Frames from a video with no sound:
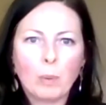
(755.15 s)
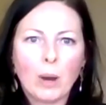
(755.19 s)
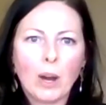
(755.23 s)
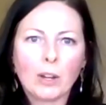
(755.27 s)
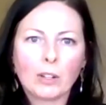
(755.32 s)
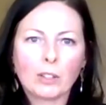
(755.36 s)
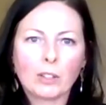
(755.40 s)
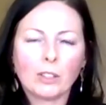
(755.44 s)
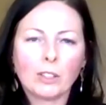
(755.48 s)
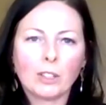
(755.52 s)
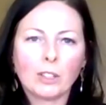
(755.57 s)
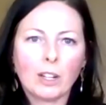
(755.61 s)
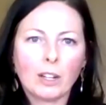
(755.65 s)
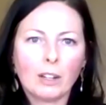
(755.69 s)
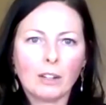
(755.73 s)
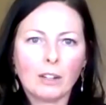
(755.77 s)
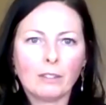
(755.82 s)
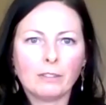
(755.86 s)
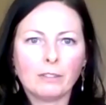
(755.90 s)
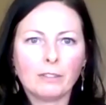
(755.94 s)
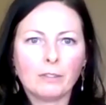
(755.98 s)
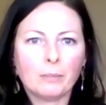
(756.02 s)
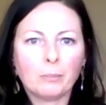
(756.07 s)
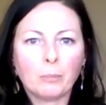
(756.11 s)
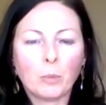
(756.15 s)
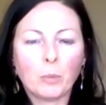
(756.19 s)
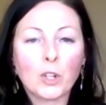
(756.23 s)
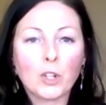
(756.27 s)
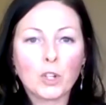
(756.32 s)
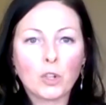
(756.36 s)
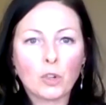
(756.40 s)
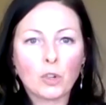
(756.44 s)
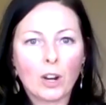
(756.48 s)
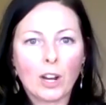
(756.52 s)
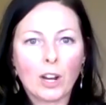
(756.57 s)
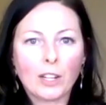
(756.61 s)
bottle of
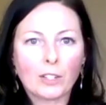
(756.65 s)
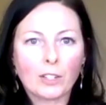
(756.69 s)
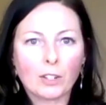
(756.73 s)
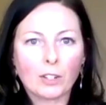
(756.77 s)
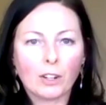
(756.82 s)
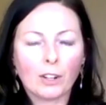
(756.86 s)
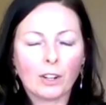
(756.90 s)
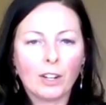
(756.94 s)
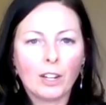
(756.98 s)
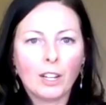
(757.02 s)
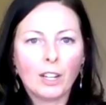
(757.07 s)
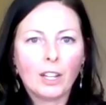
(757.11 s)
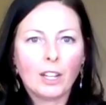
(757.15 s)
moisturizer